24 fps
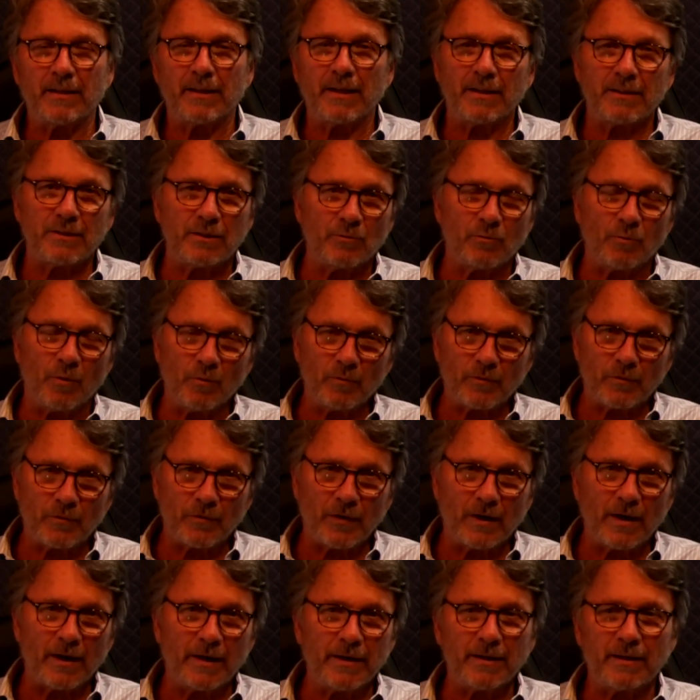that you won't
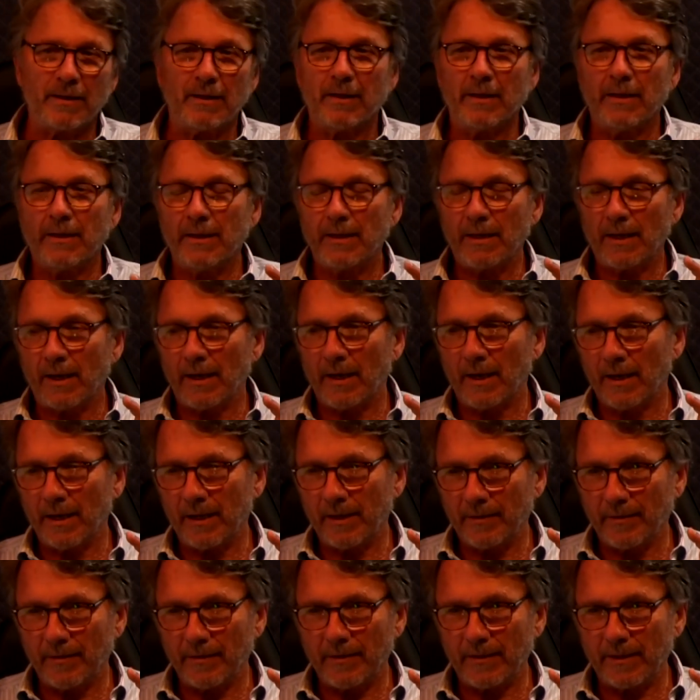find uh,
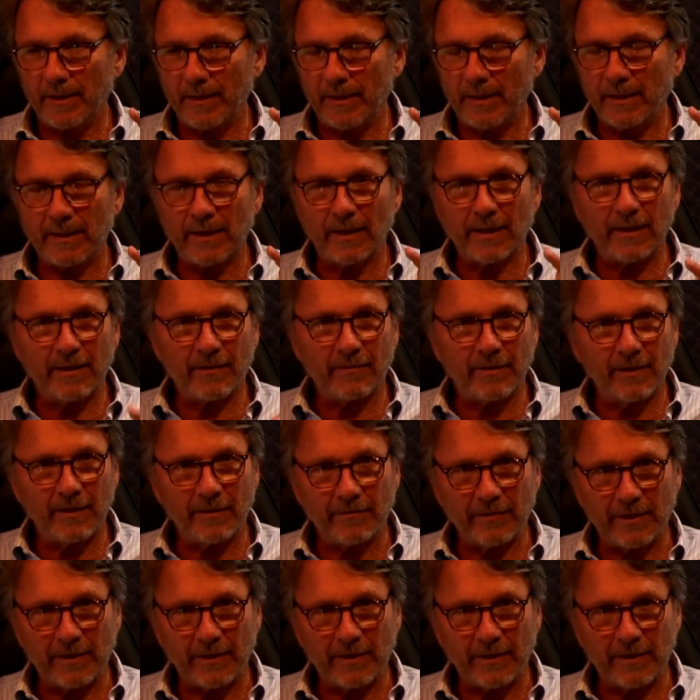in a lot of other